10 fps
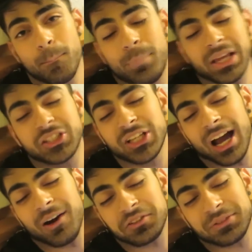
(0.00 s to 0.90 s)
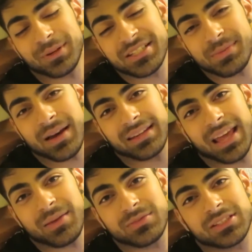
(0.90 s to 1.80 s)
big shout out to my
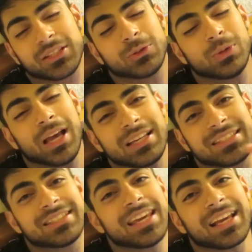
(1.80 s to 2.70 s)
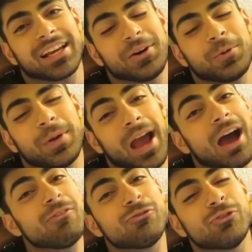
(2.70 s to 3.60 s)
ZamanDems because we are sick, we
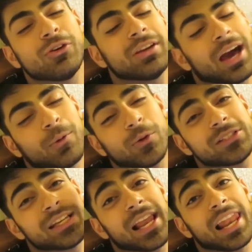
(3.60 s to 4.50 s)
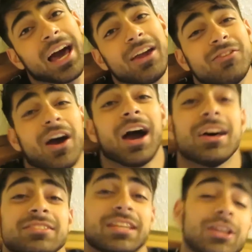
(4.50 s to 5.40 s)
have fun, and we take life
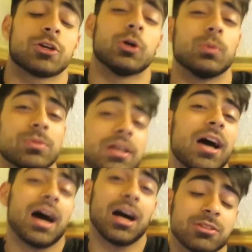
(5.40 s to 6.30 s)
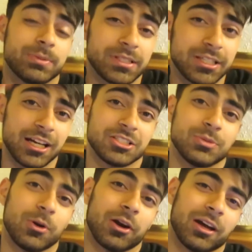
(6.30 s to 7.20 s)
as it comes. I'll speak to you guys
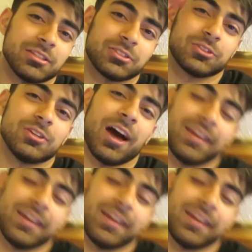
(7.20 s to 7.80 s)
tomorrow, guys. Good